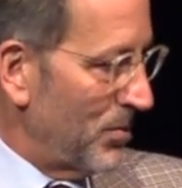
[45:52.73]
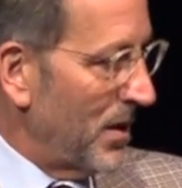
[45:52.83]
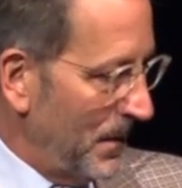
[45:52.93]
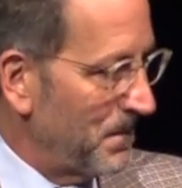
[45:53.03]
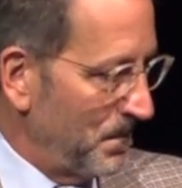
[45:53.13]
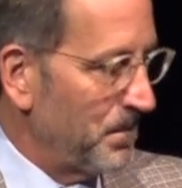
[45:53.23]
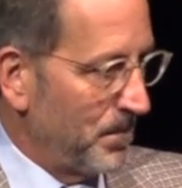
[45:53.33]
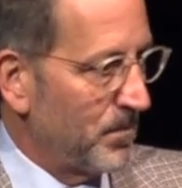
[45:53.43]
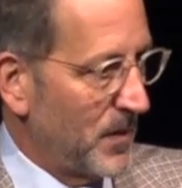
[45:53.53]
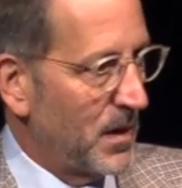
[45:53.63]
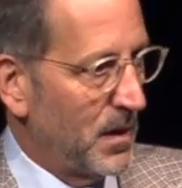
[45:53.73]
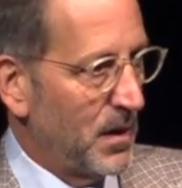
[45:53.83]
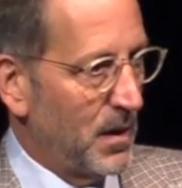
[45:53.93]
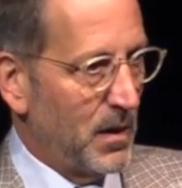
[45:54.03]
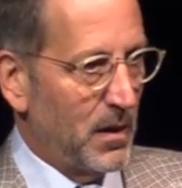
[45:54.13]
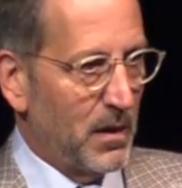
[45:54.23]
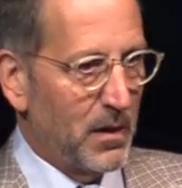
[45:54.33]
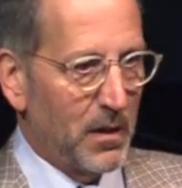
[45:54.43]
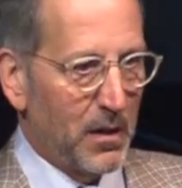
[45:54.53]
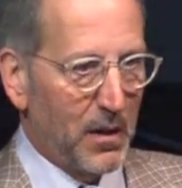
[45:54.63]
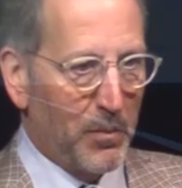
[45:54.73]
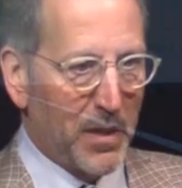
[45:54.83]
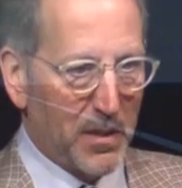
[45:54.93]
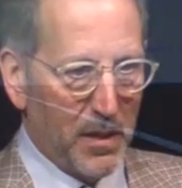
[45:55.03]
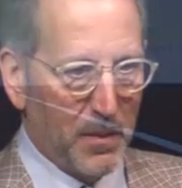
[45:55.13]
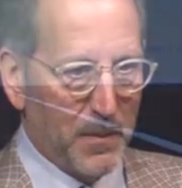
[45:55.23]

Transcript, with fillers: my in, uh, in my slide.